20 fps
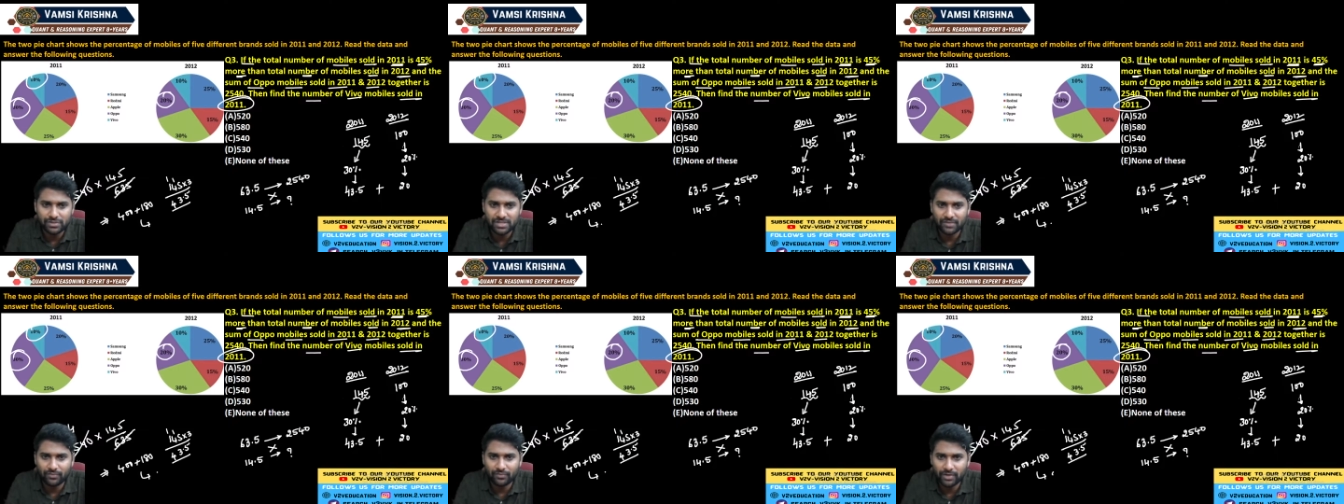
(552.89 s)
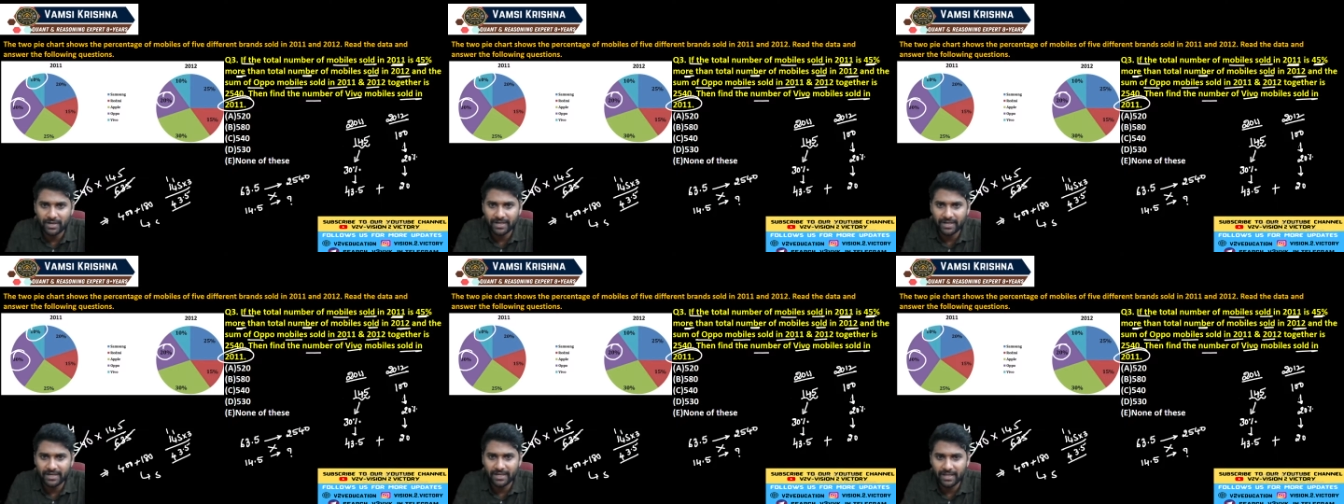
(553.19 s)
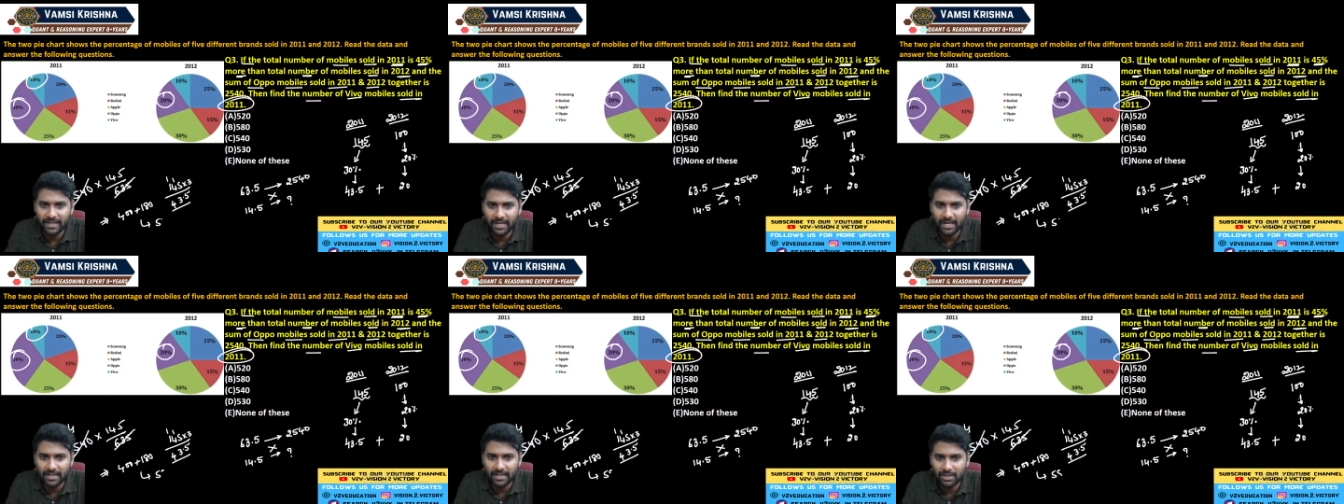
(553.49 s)
are
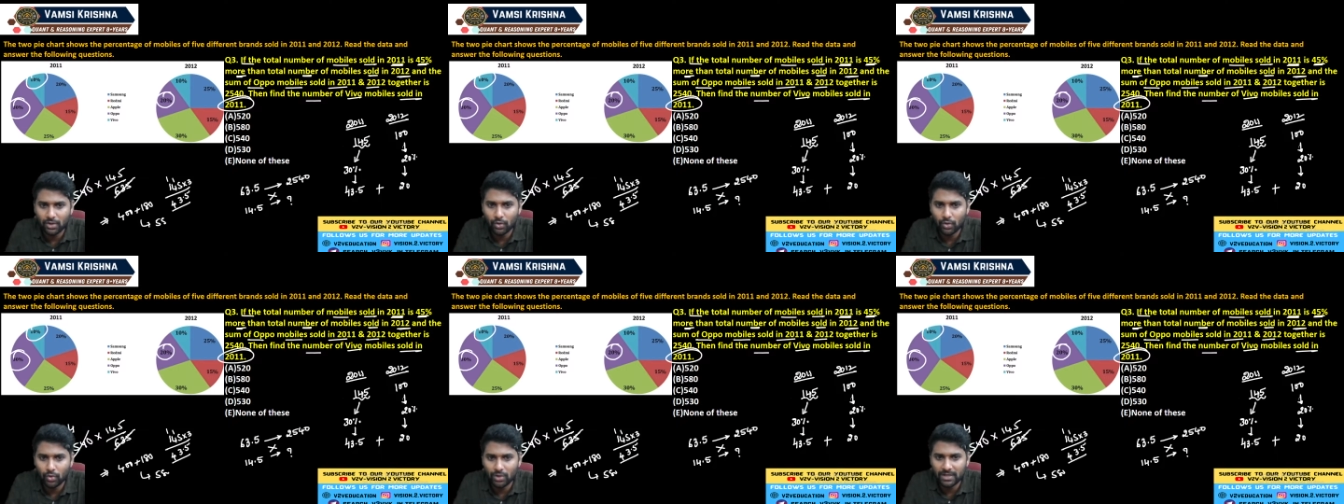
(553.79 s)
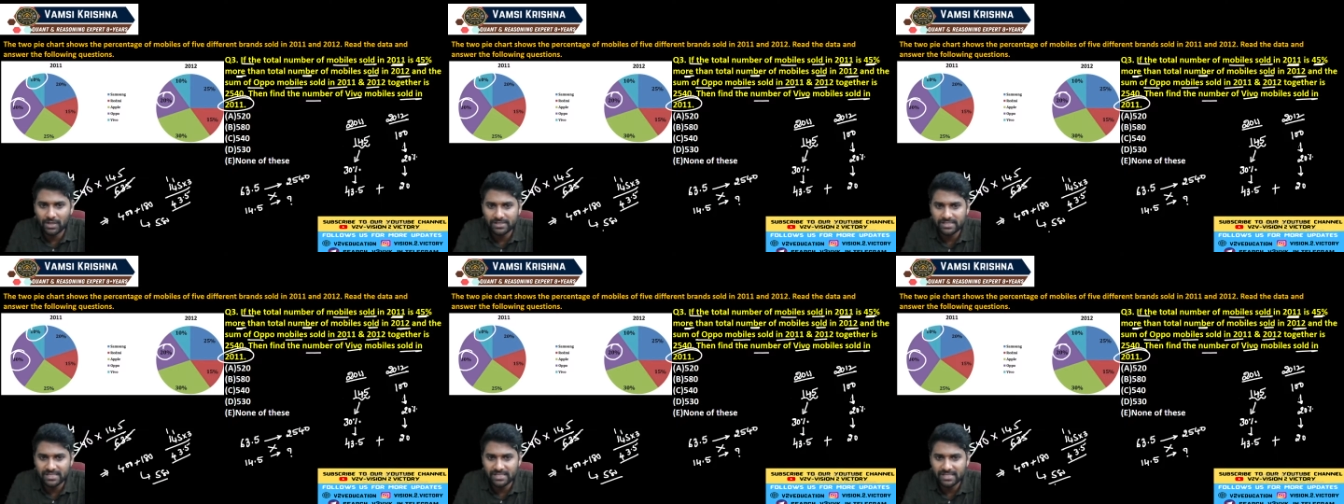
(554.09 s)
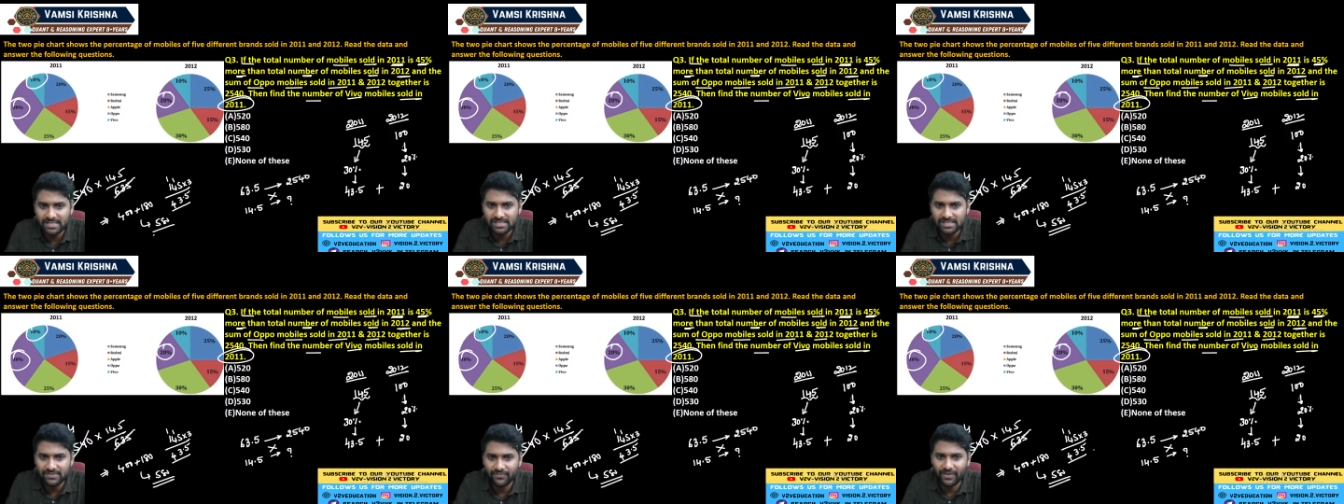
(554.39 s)
180 and the whole answer
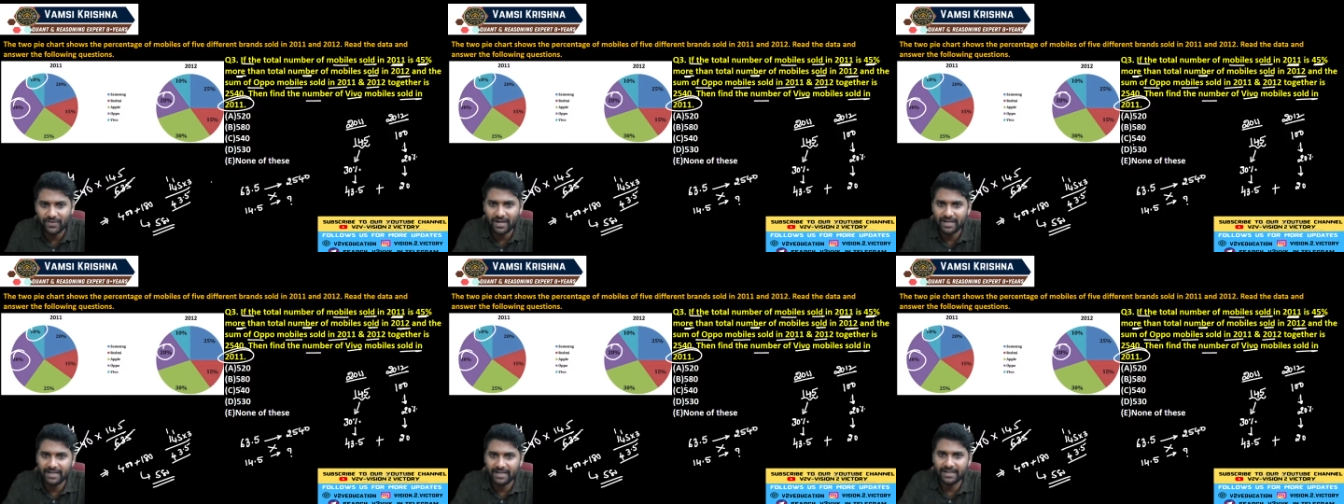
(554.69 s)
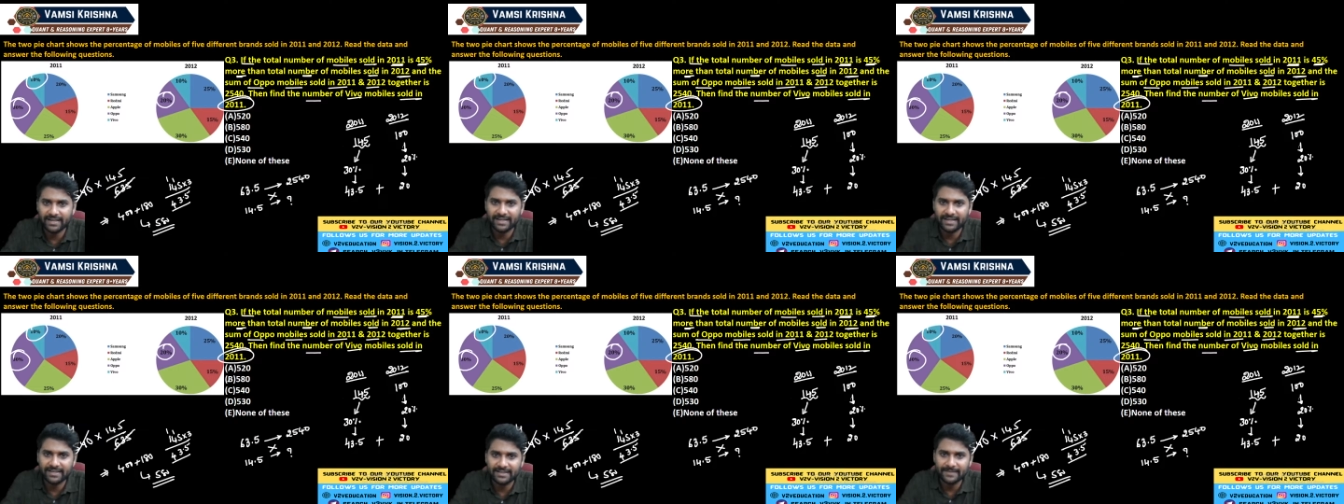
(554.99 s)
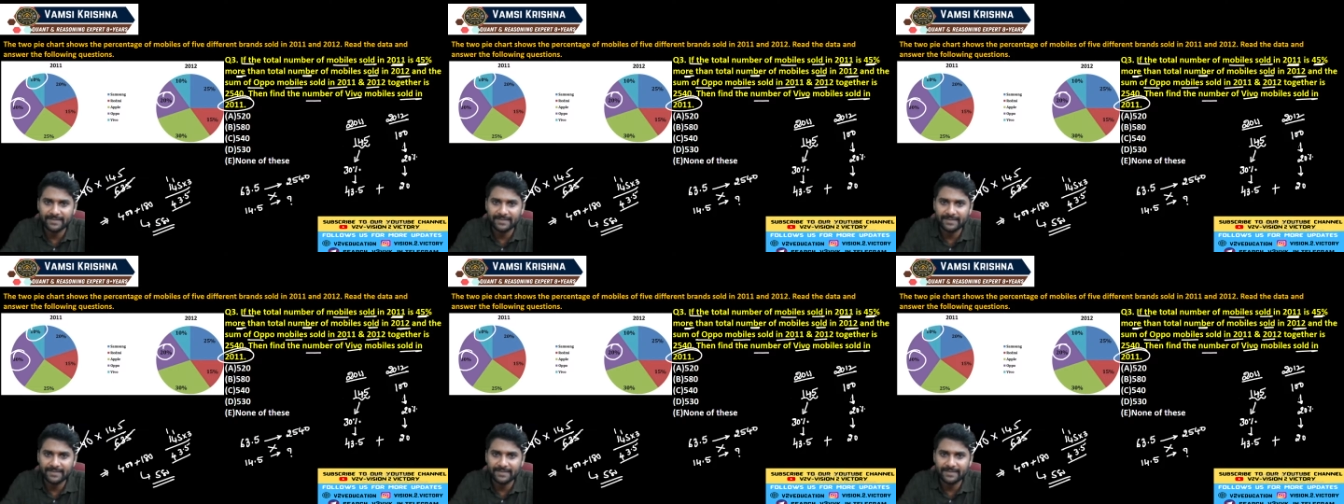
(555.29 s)
is 580.